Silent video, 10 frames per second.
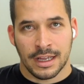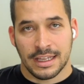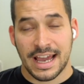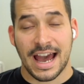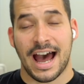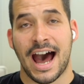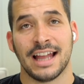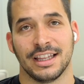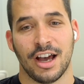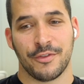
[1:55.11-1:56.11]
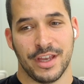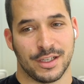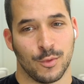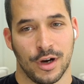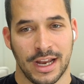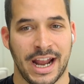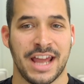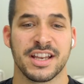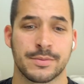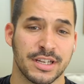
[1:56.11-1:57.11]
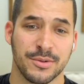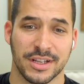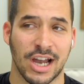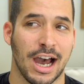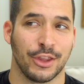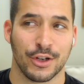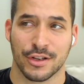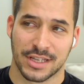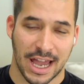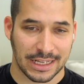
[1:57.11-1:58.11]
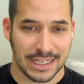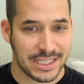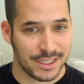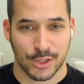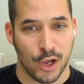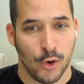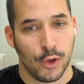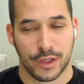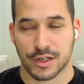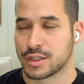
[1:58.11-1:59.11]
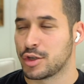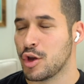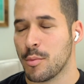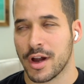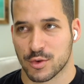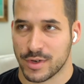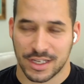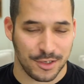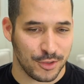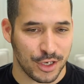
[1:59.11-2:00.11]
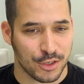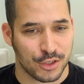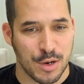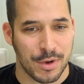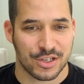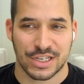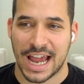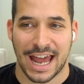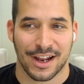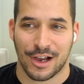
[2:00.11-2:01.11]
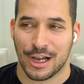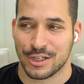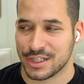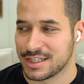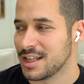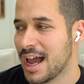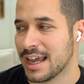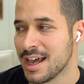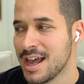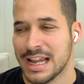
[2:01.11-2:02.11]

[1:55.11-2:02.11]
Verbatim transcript: Yeah, I love this one. And I think especially with toddlers, like this is the goal. There's too much research, there's too much data on just like